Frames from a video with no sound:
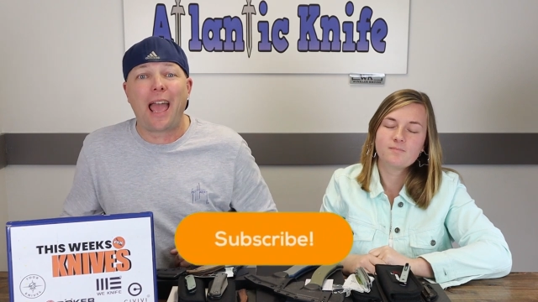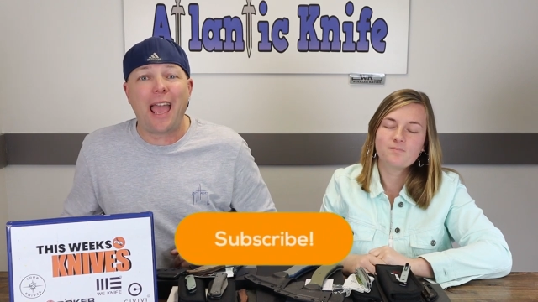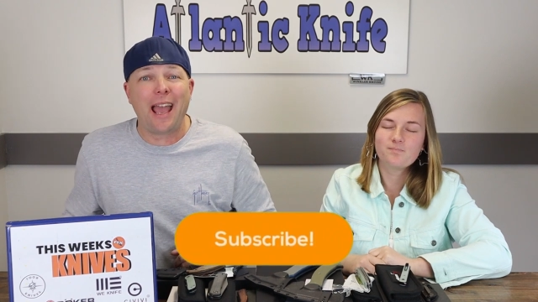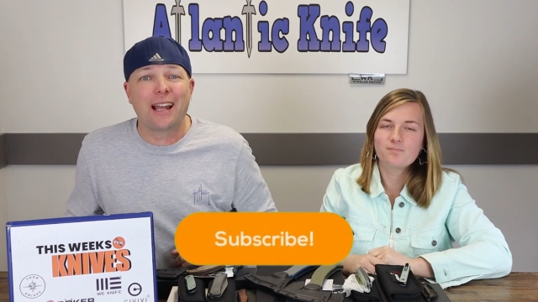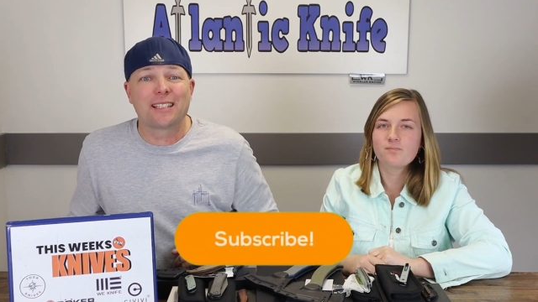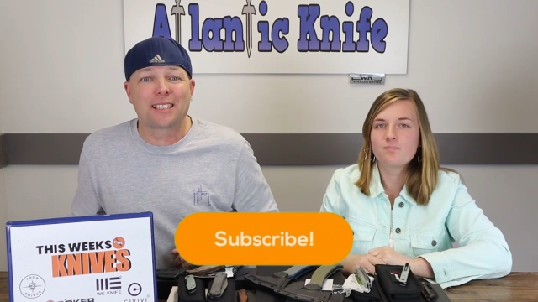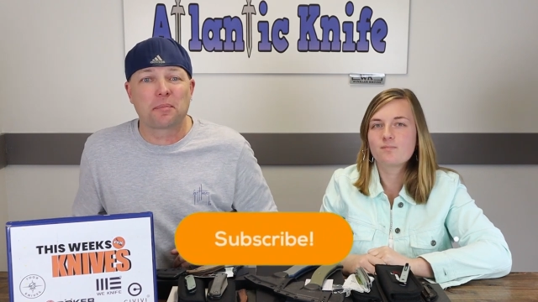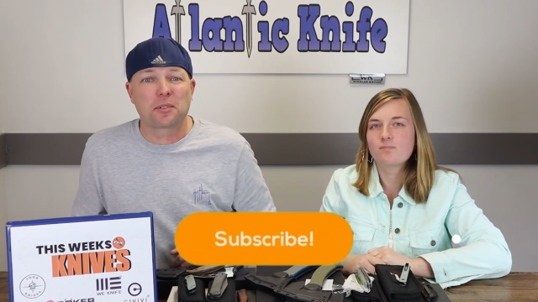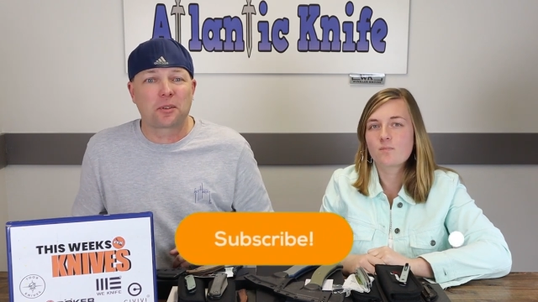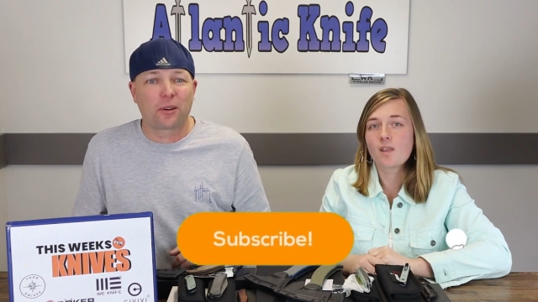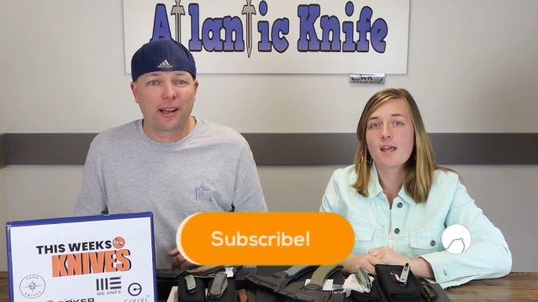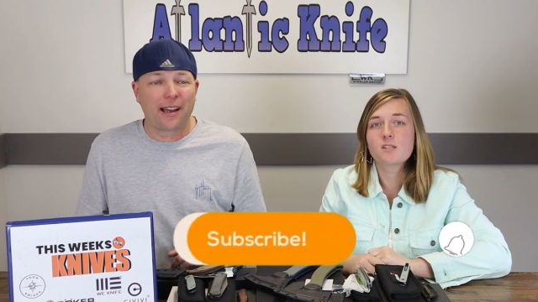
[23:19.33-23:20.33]
Speaker 1: and
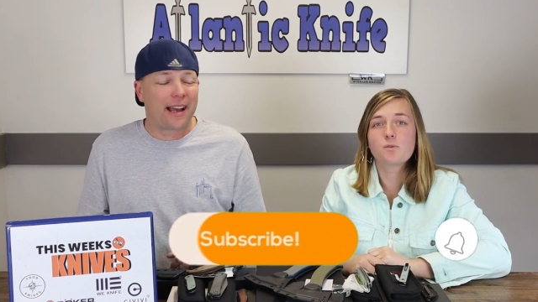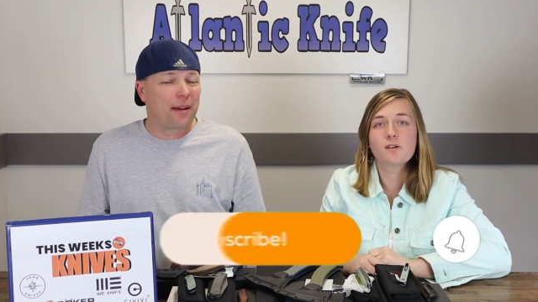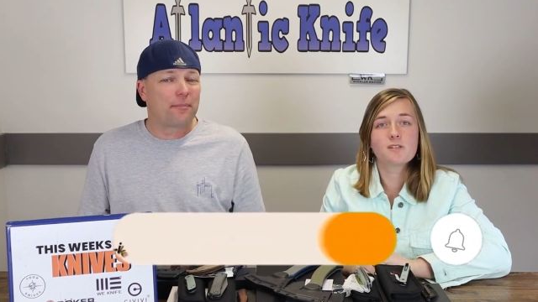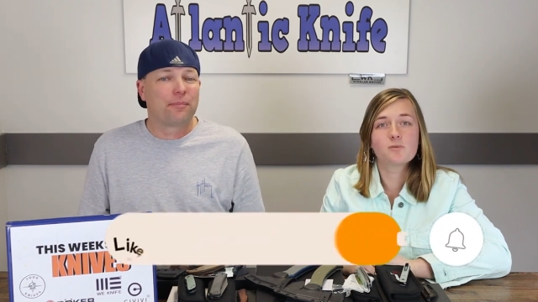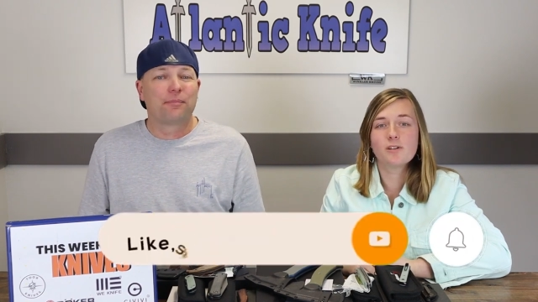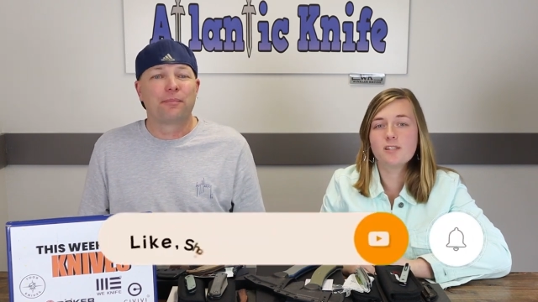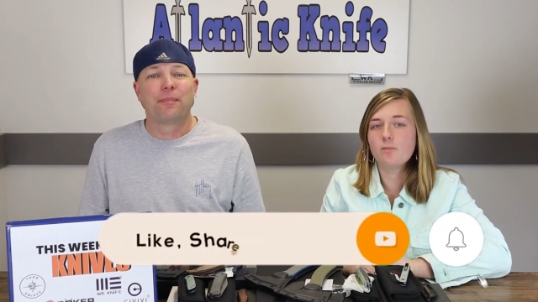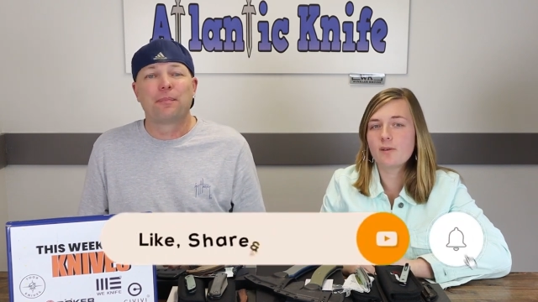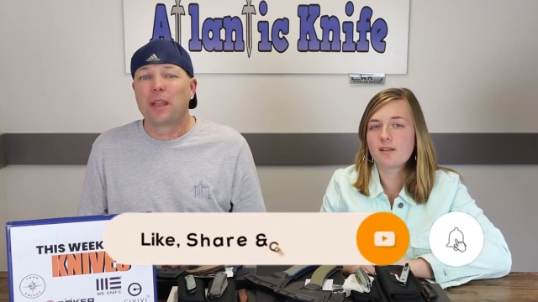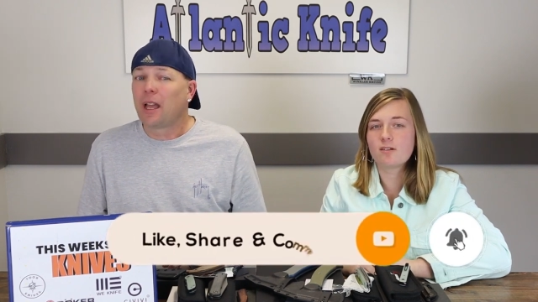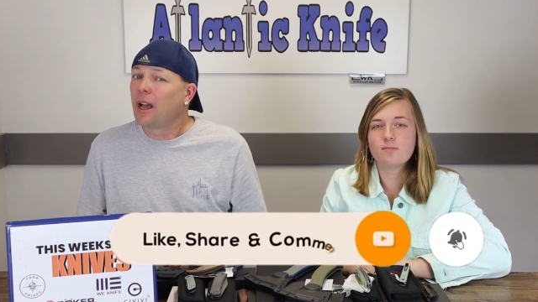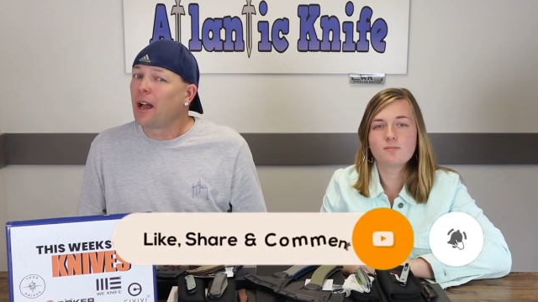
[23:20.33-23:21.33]
subscribe. As well as ring the
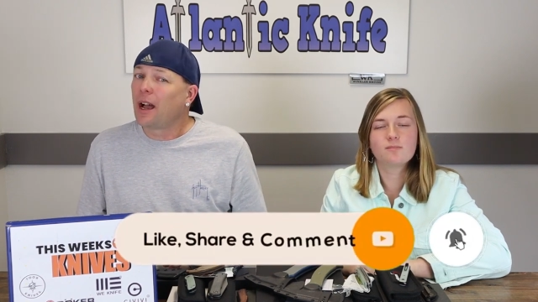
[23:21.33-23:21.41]
bell.